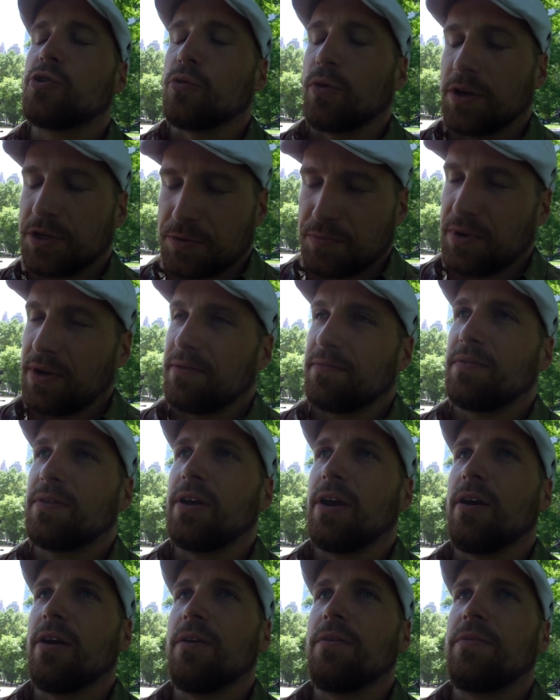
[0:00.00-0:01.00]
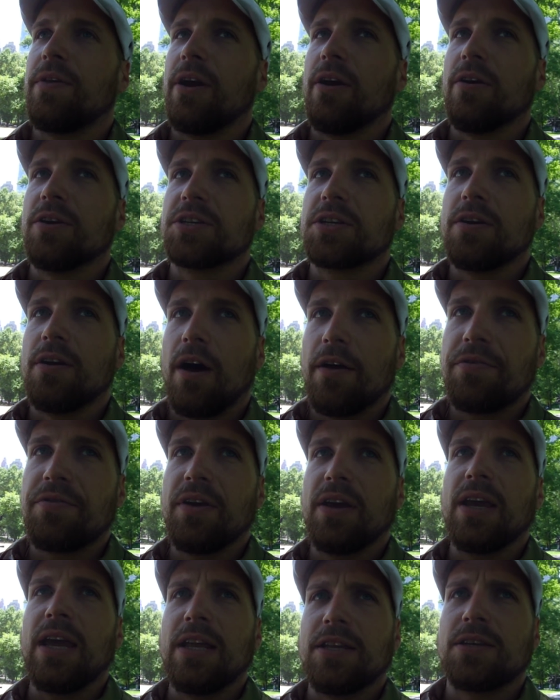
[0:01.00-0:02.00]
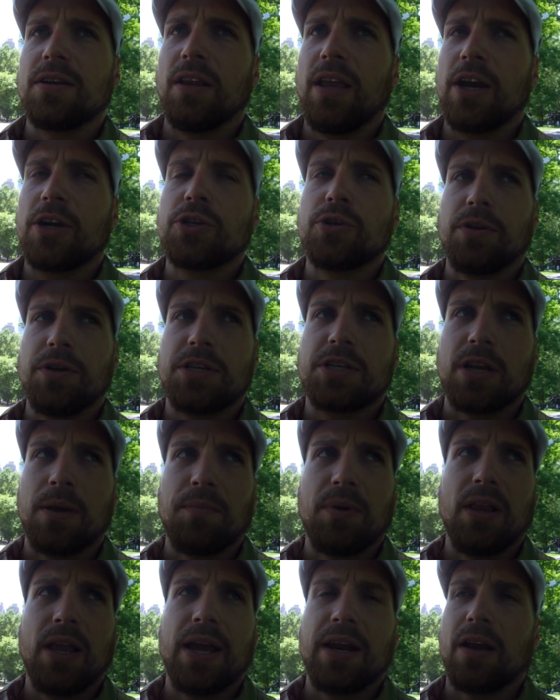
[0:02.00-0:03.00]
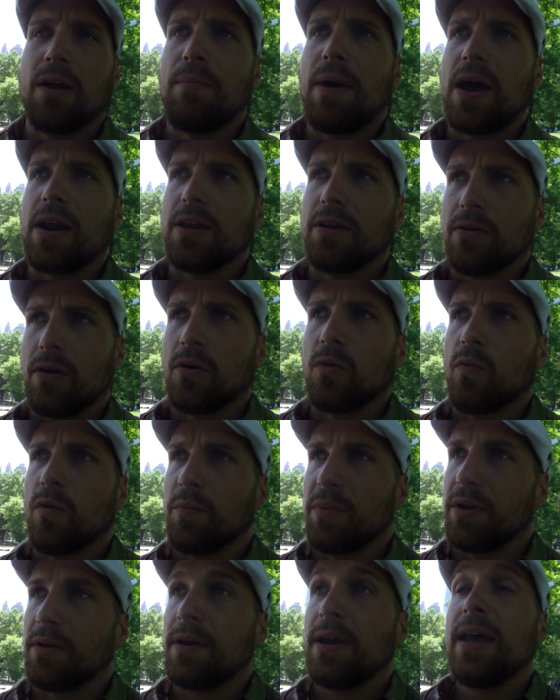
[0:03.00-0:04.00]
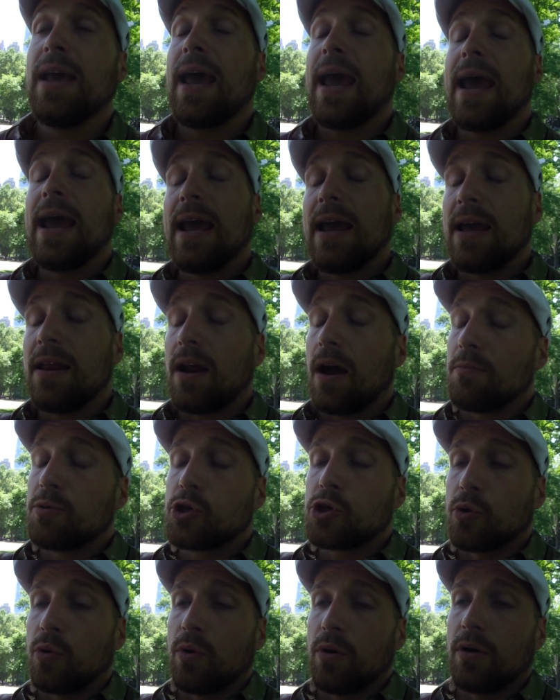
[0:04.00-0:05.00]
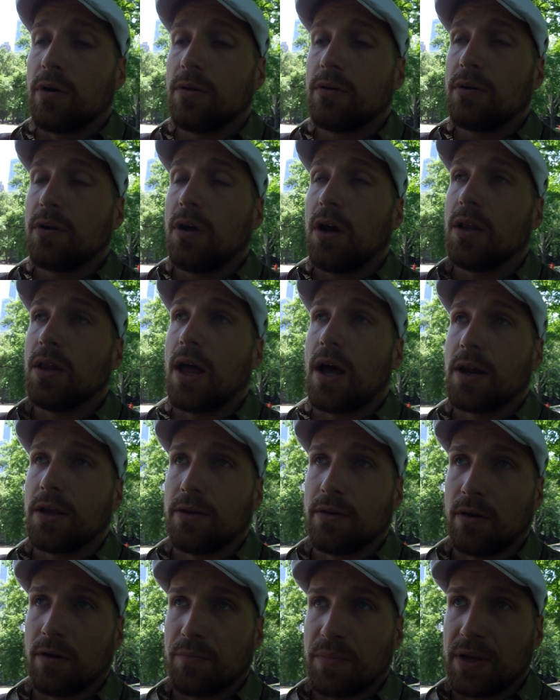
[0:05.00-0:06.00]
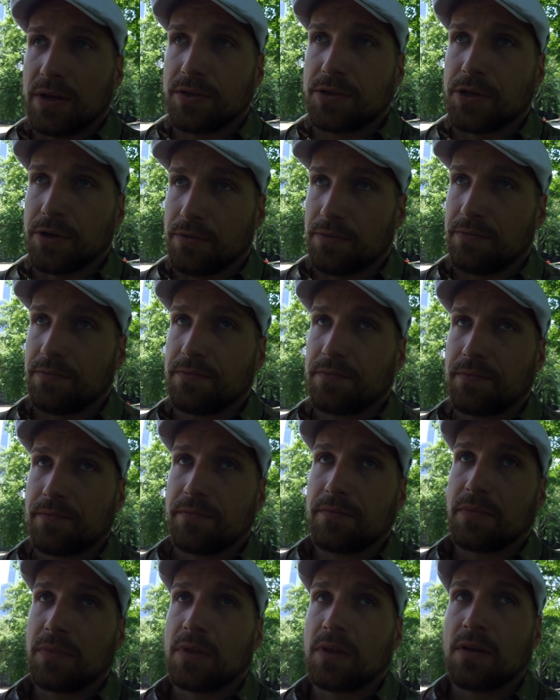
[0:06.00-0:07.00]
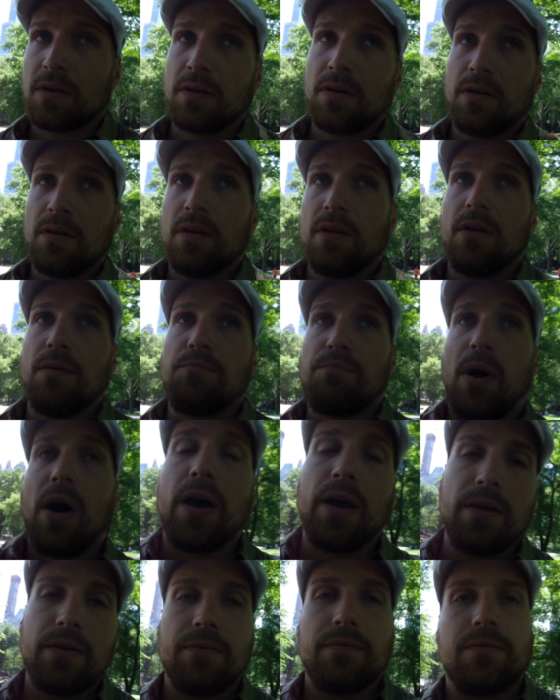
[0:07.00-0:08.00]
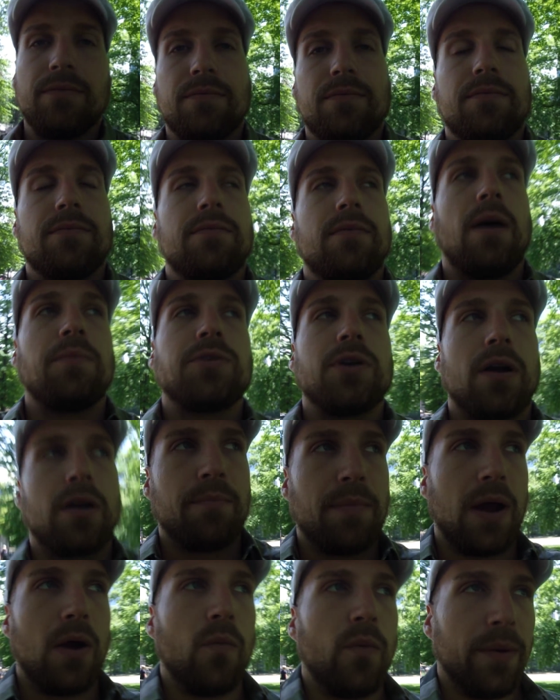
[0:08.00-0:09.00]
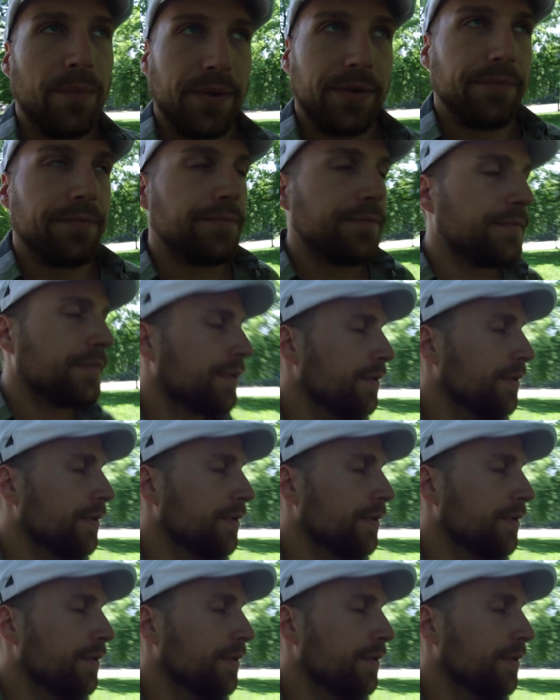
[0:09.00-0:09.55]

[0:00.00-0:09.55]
Trust me, there there's nothing intellectually stimulating about a young woman. And I'm sure a lot of young men too. But I'm talking about women.